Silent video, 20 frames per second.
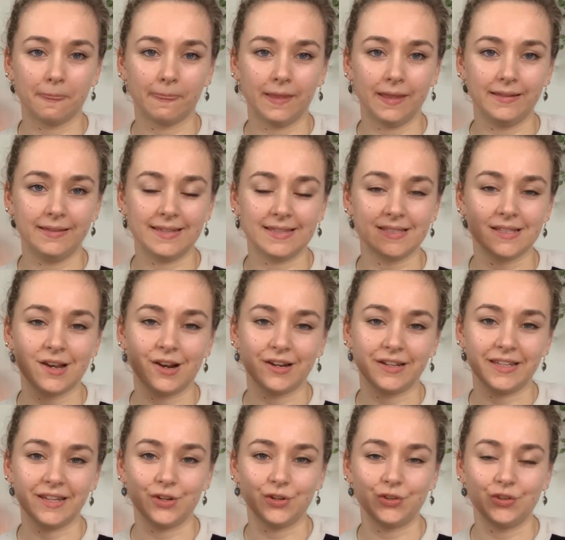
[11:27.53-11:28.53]
this card
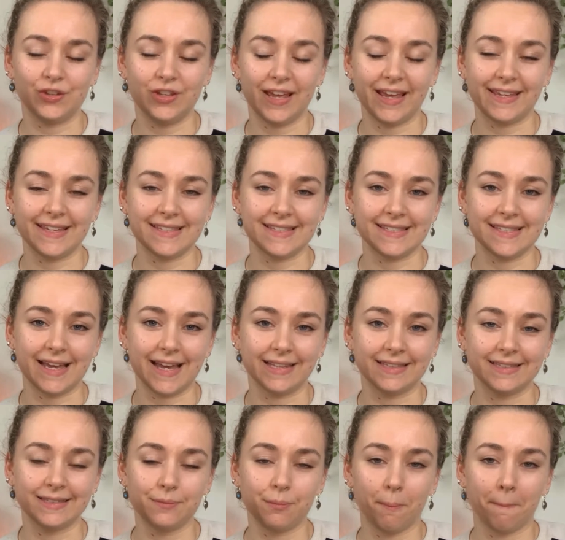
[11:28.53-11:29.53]
here today, is
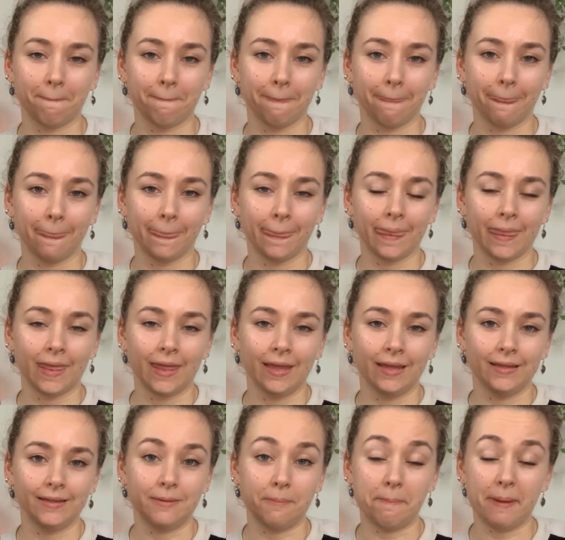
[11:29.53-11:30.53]
that
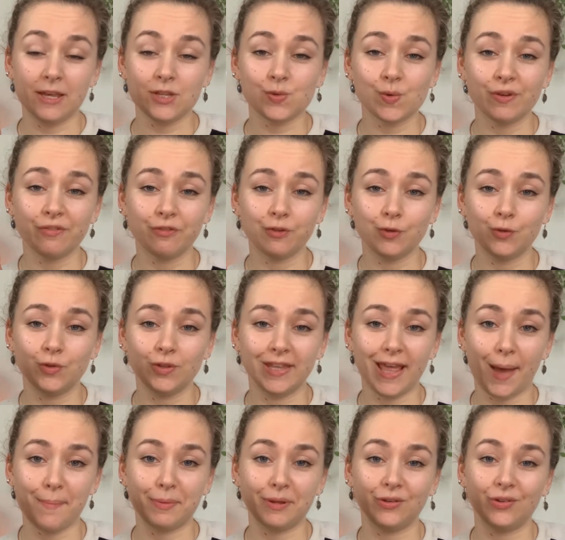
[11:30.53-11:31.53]
the best way for you to
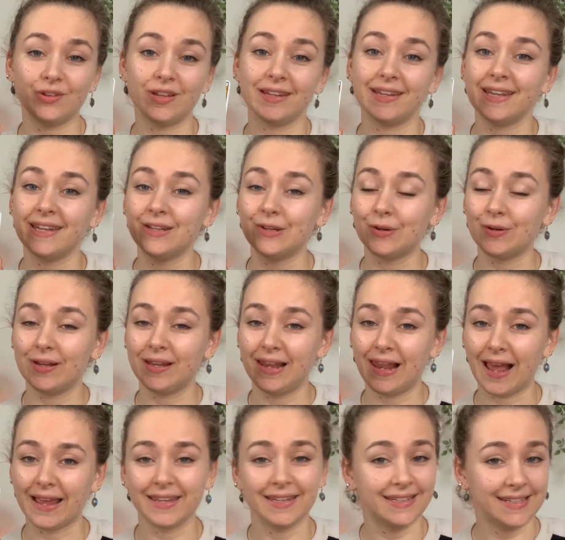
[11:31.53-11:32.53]
tap into that inner
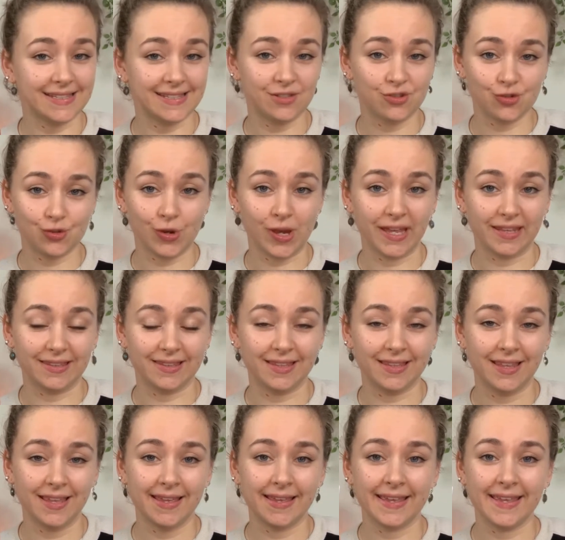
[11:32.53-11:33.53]
lioness strength
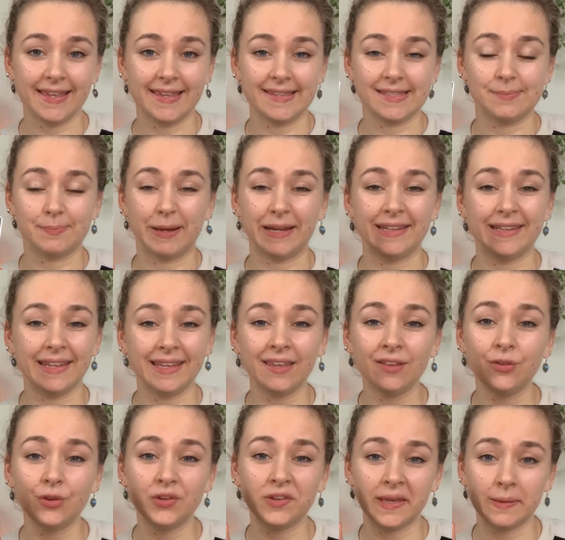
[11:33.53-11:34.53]
is by
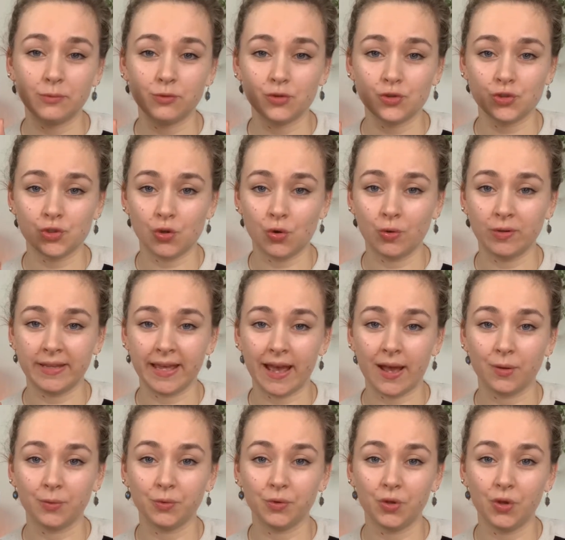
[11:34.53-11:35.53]
taking the time to slow
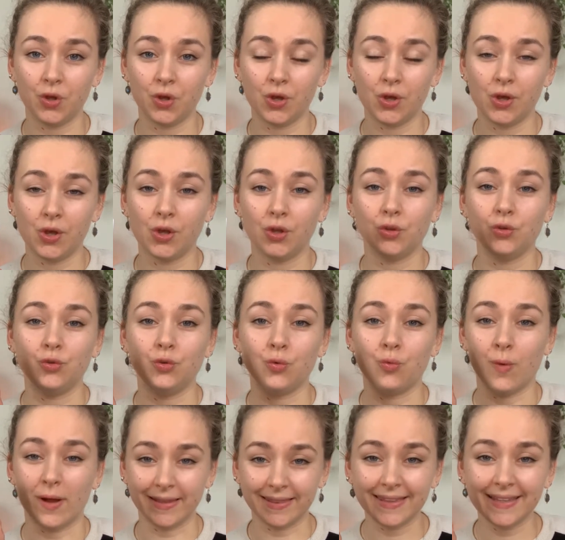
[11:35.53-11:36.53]
down, do
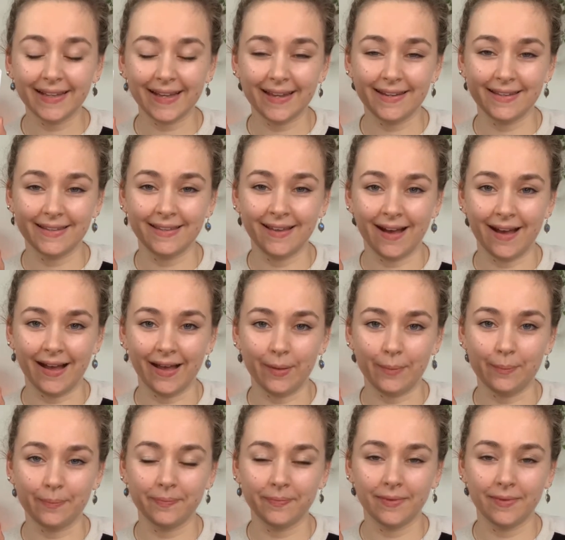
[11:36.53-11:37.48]
one thing at a time,